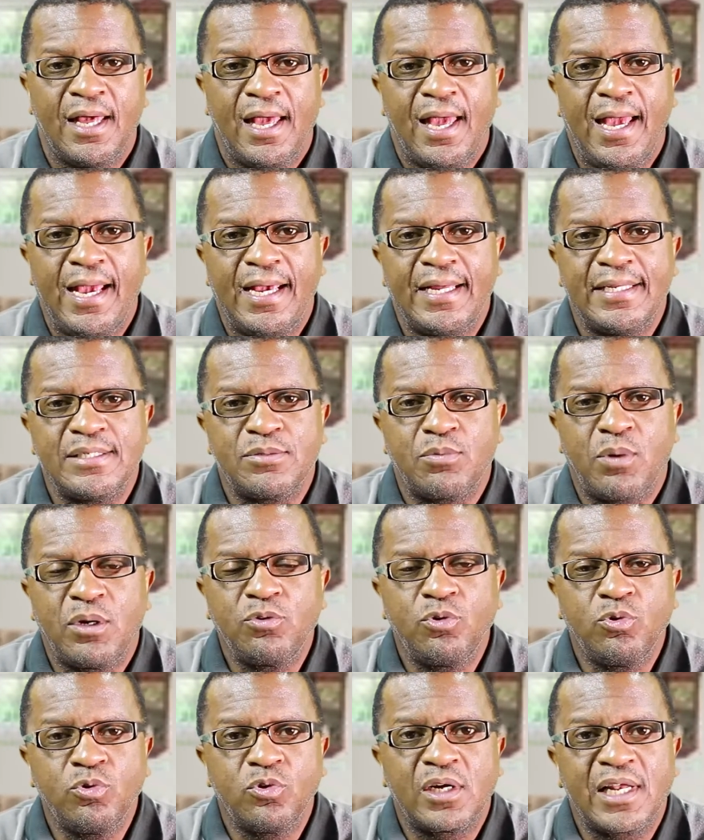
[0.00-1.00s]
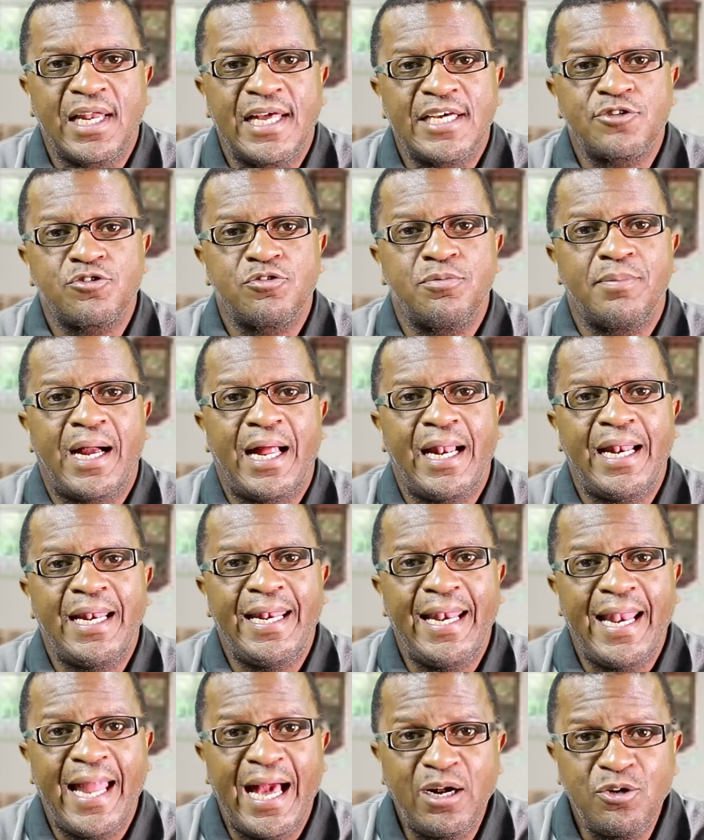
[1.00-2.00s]
And what Google Classroom
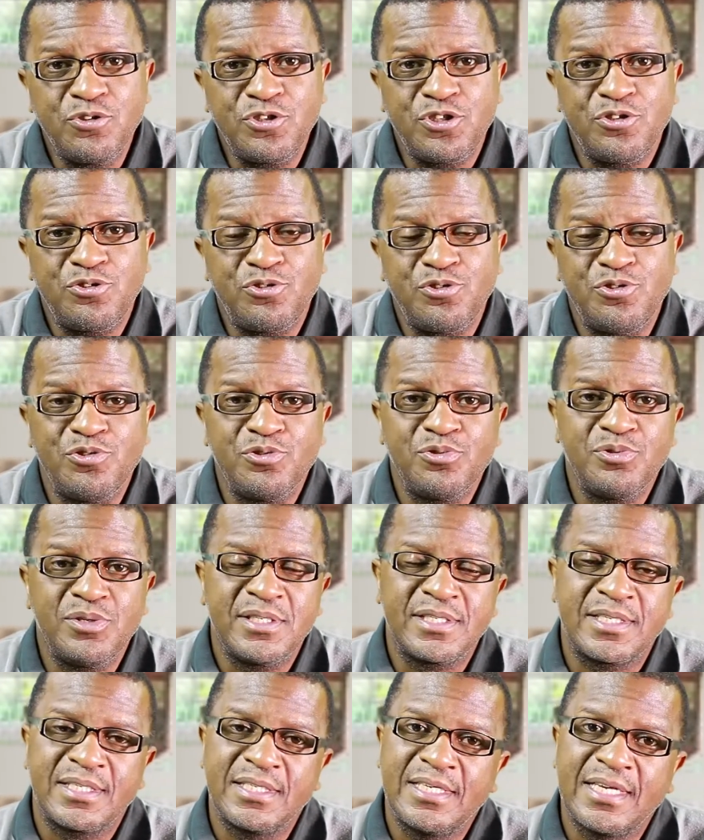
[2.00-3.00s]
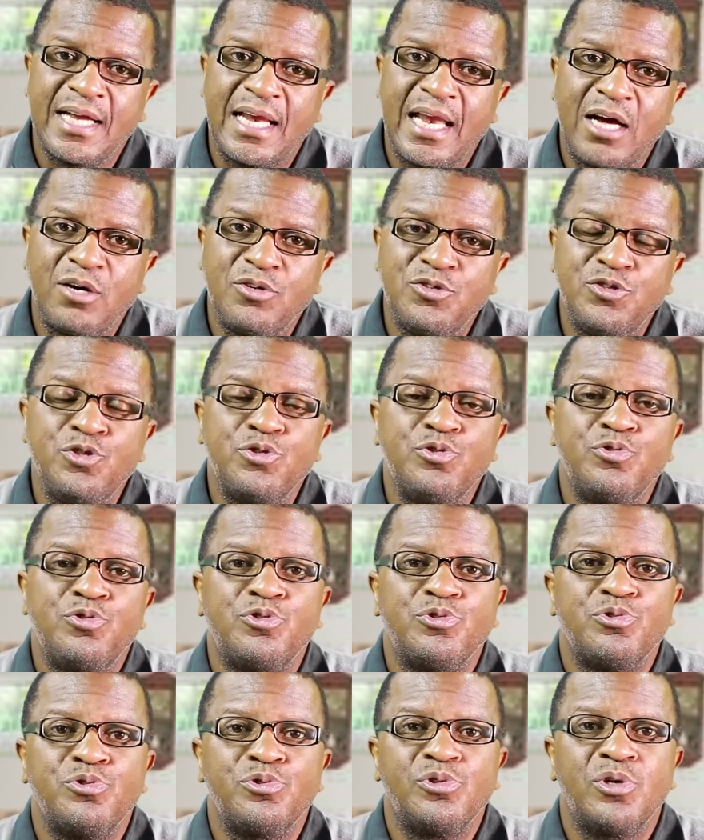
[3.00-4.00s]
allows you to do is it allows you
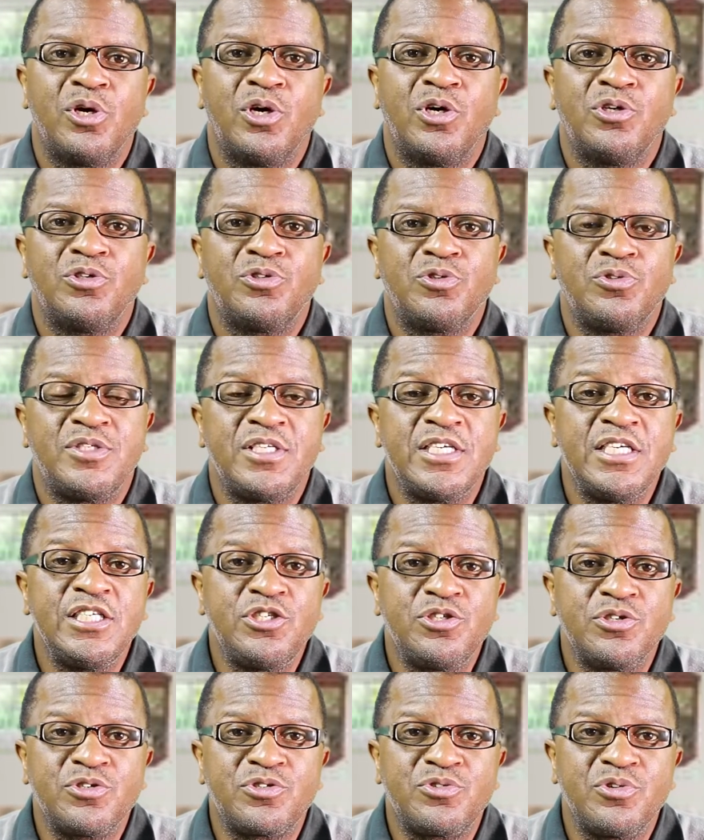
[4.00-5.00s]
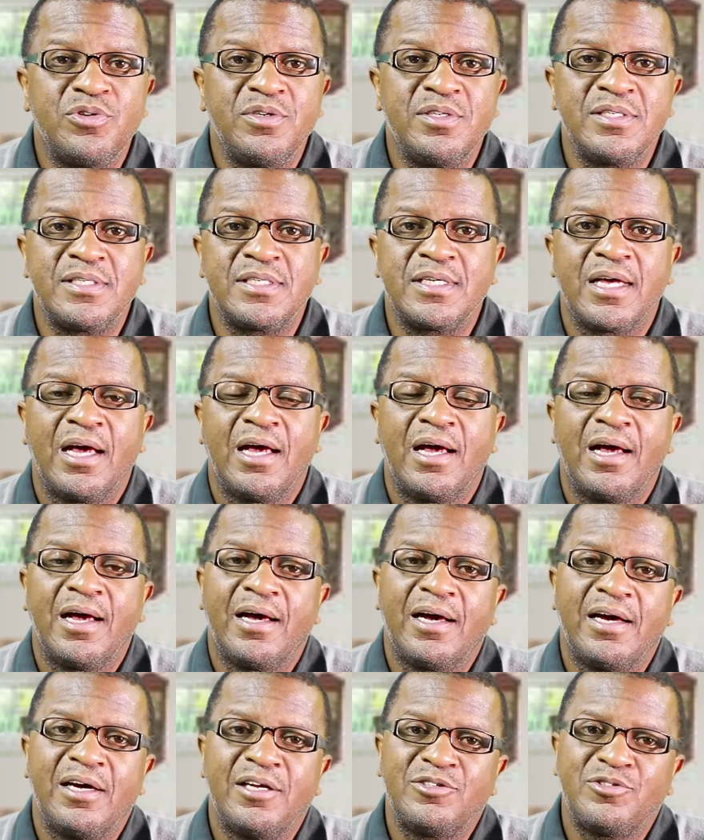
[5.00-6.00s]
to, to teach your students
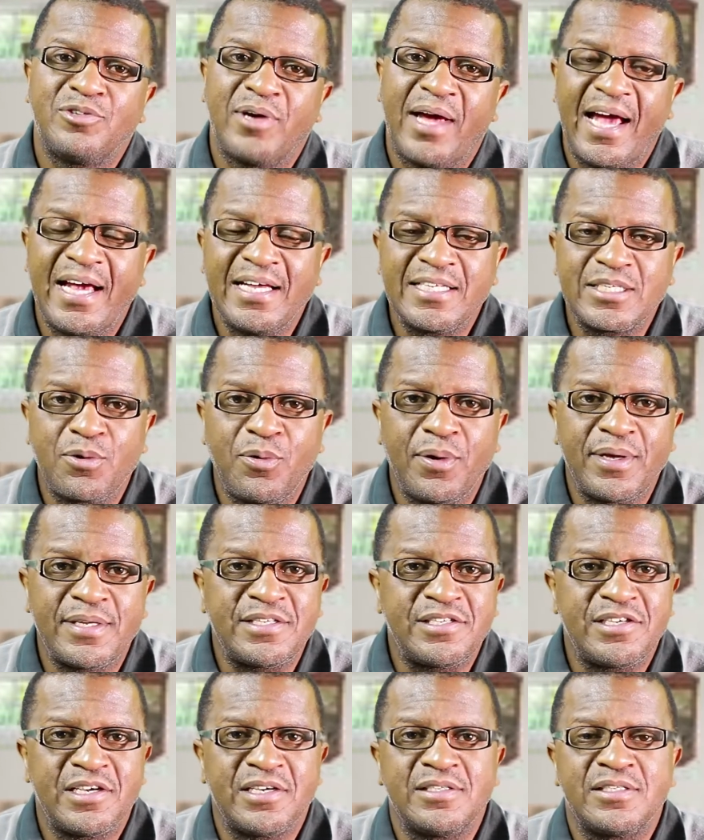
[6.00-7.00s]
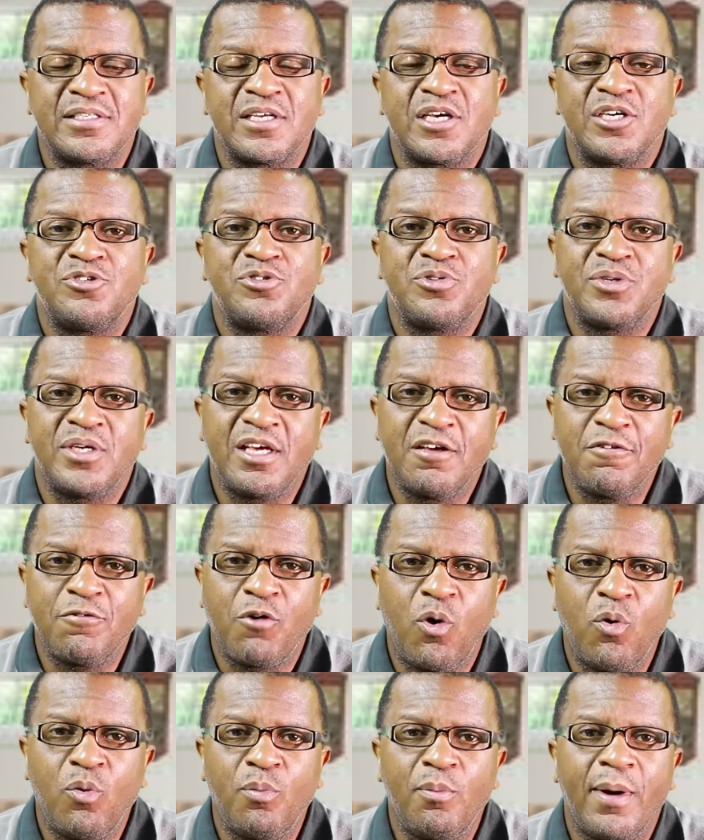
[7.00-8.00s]
uh, to ask questions, to give
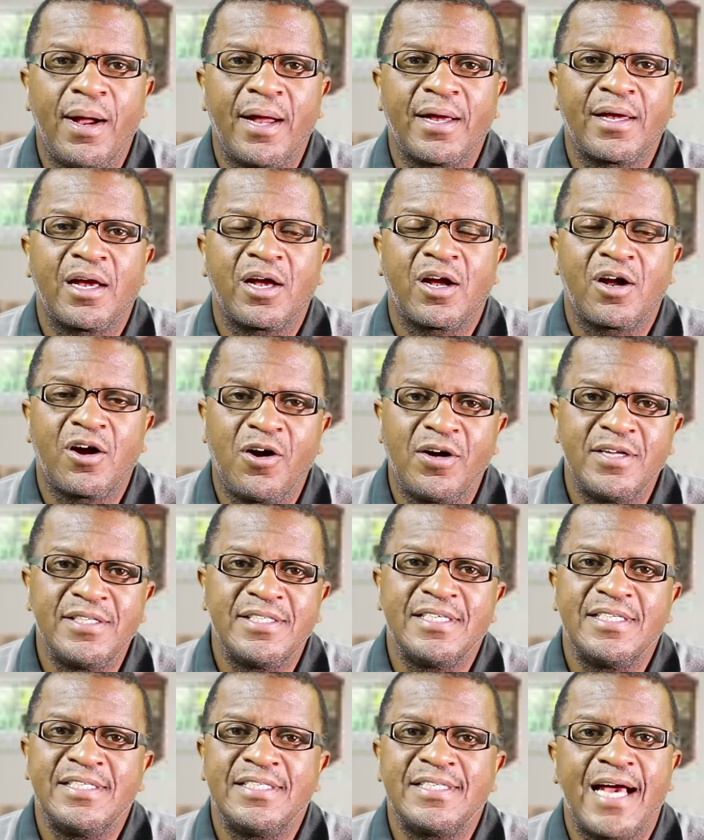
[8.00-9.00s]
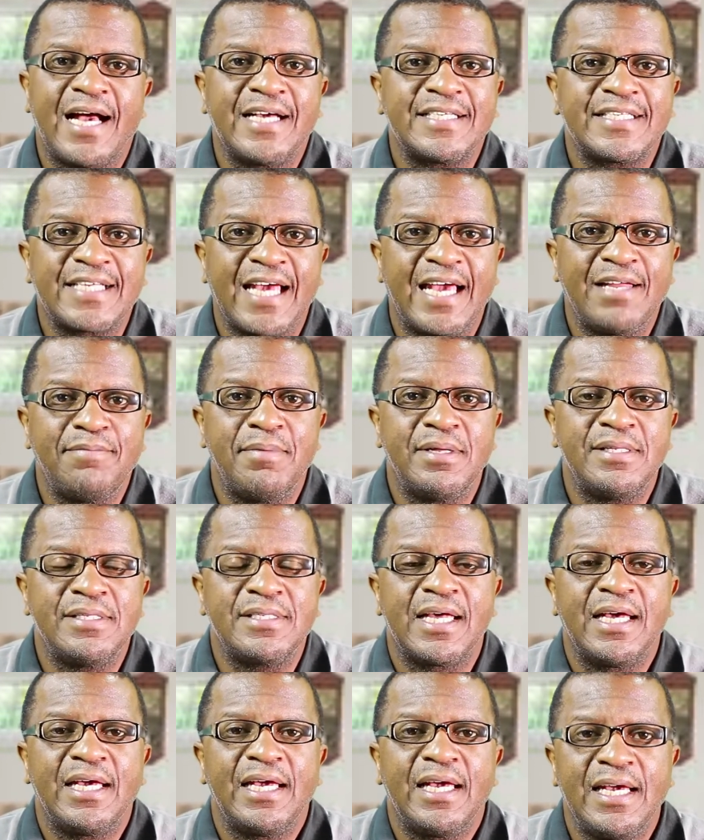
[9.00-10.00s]
homework, content, assignments,
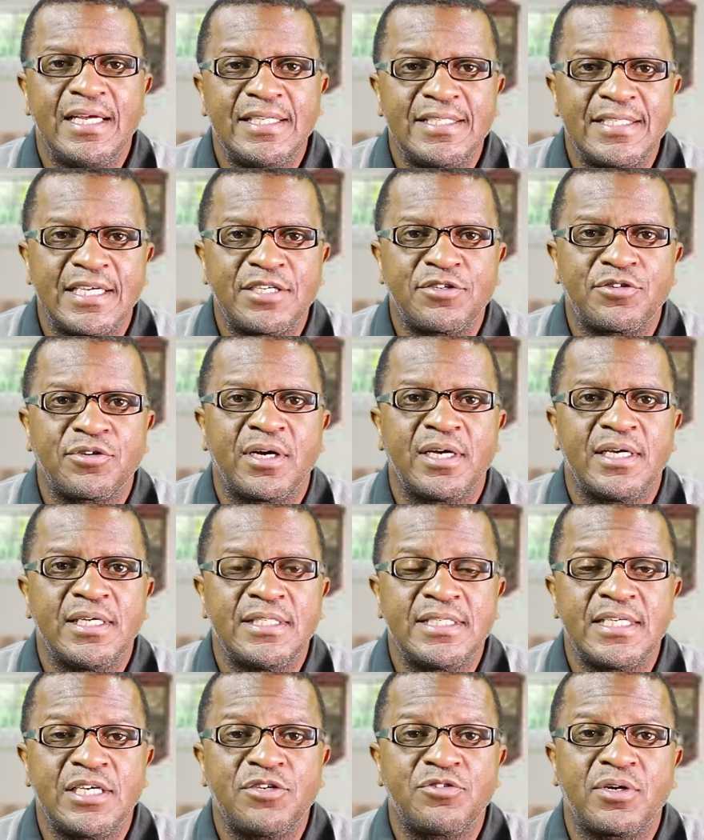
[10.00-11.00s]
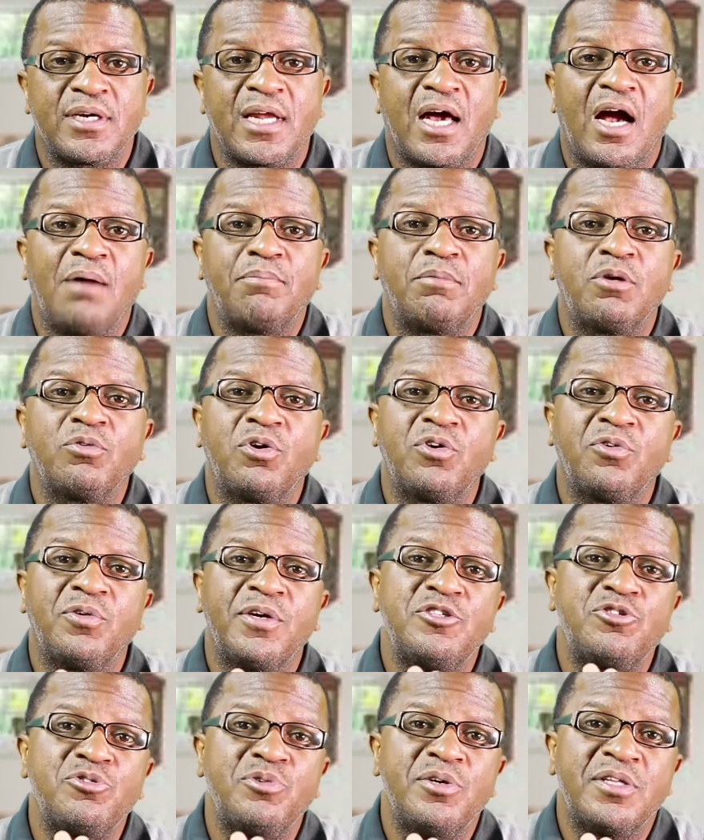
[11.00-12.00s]
etc. etc. Now, I'm not going to go
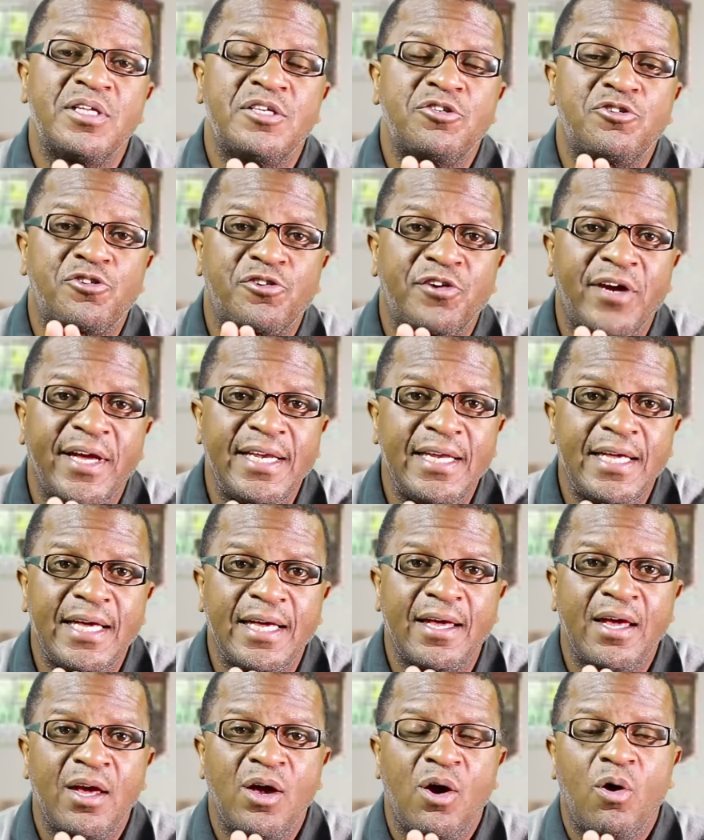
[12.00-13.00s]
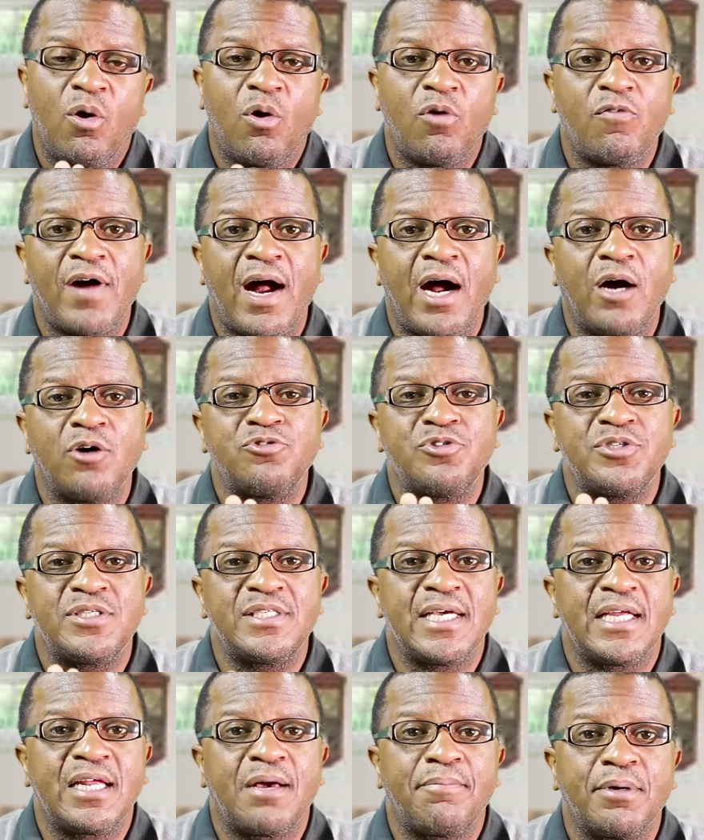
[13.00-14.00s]
into, go into the training of how to
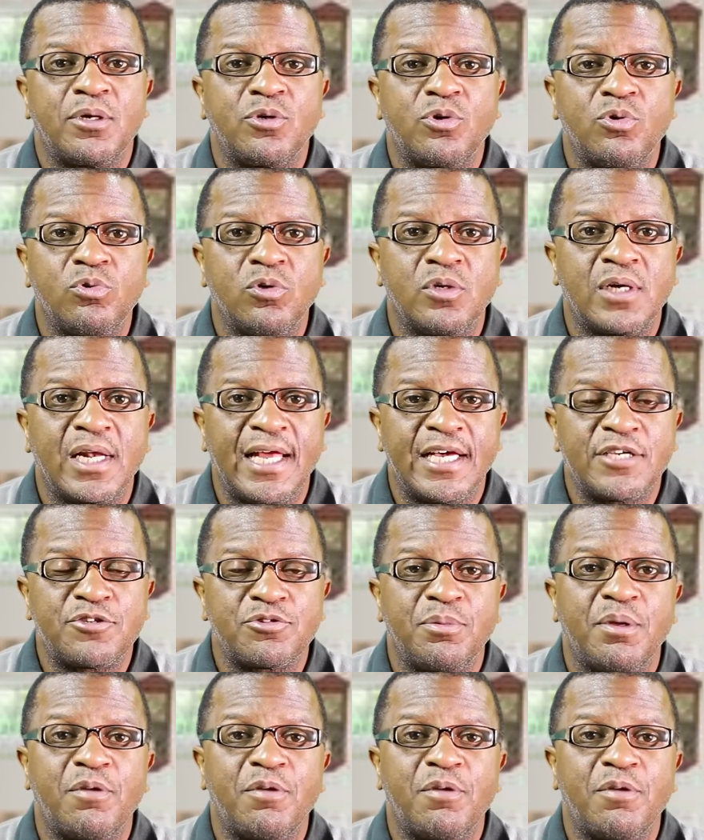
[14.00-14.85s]
set up a Google Classroom.